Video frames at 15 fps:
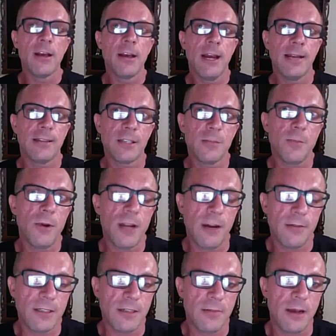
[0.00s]
at this point I
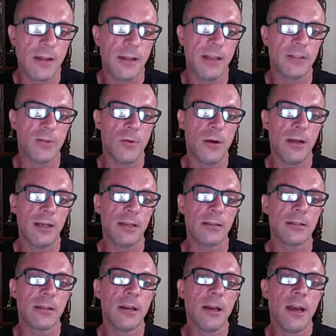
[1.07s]
was in my late 20s.